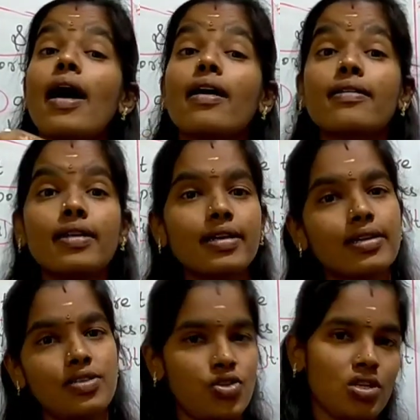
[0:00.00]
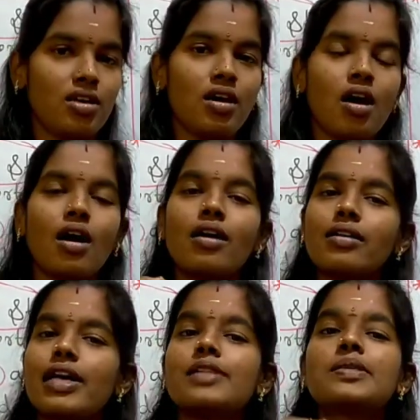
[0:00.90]
agriculture
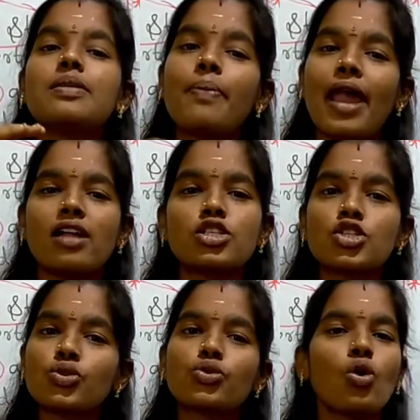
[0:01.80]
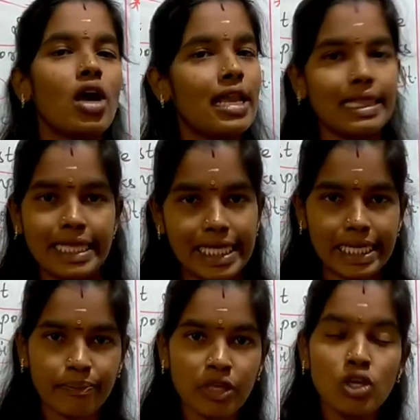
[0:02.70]
or helps the plants to grow
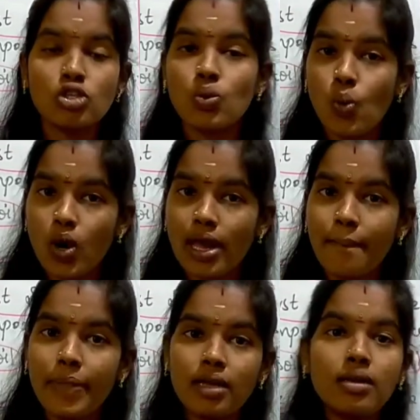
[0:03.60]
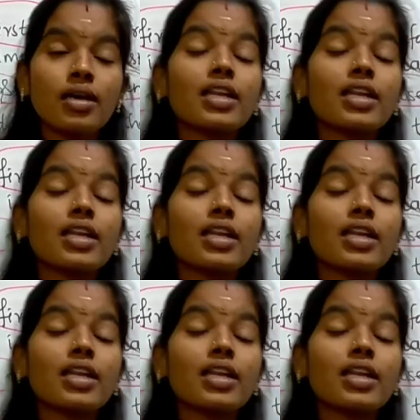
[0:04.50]
healthily. So what happened?